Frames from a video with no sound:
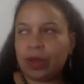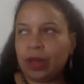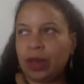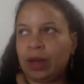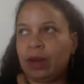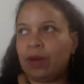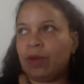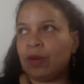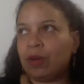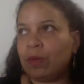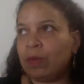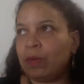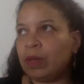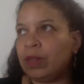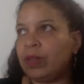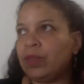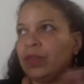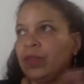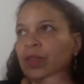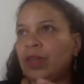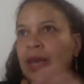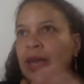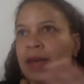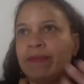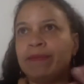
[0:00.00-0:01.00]
and
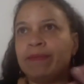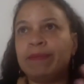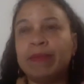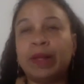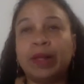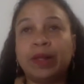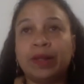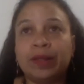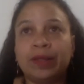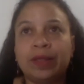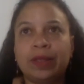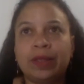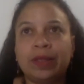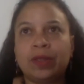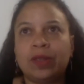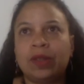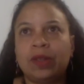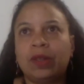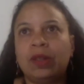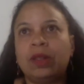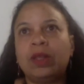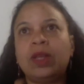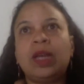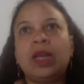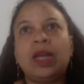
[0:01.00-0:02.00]
herbalists to have milk
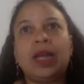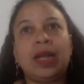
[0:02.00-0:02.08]
thistle,